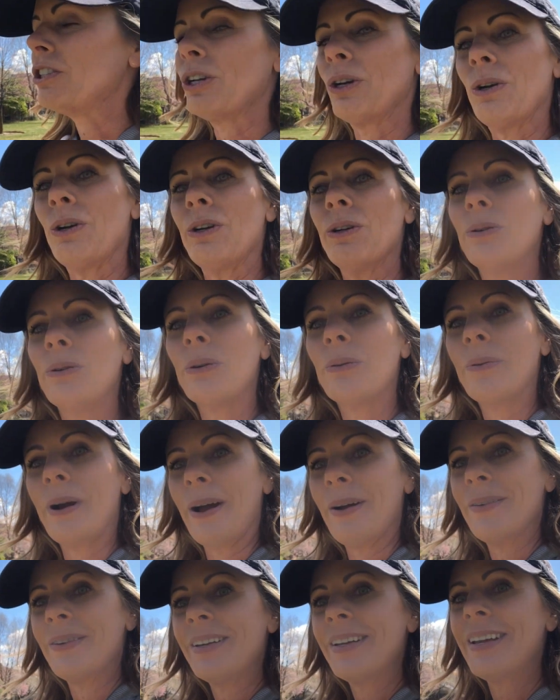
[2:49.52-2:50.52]
show you
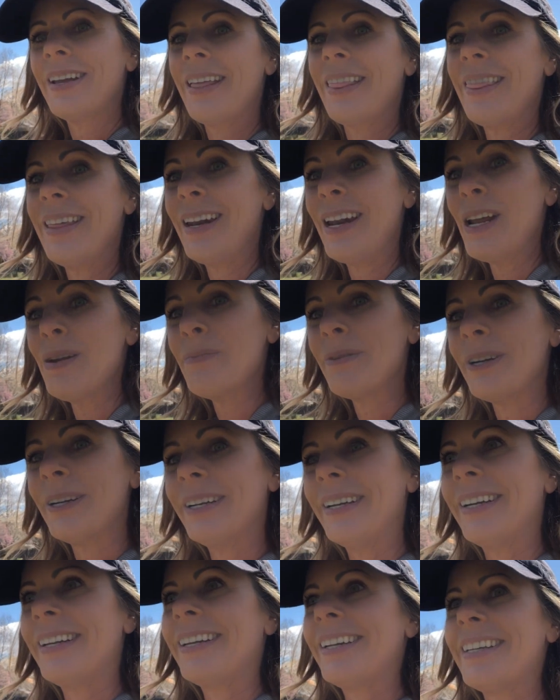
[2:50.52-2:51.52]
around the
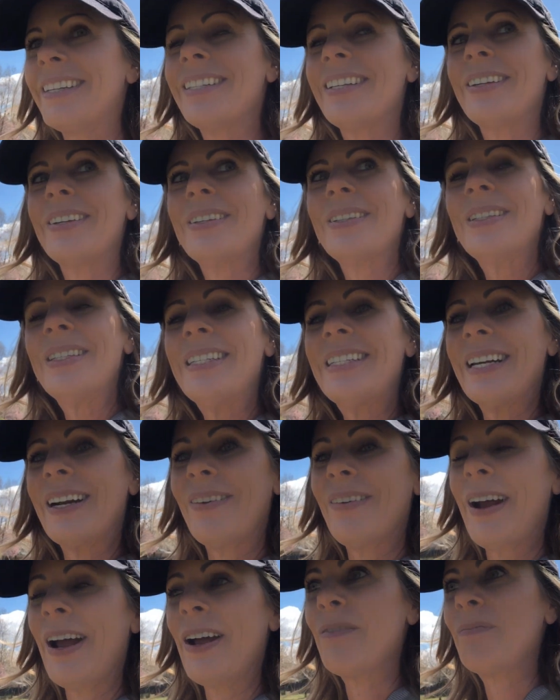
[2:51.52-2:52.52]
neighborhood. So
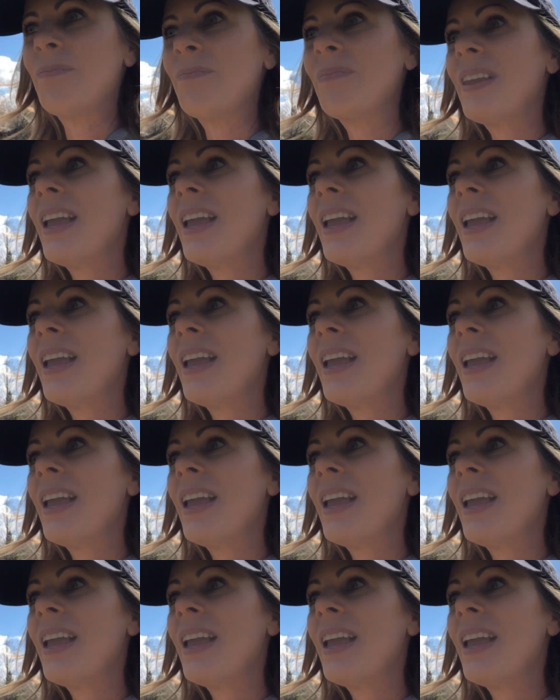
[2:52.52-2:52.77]
stick around.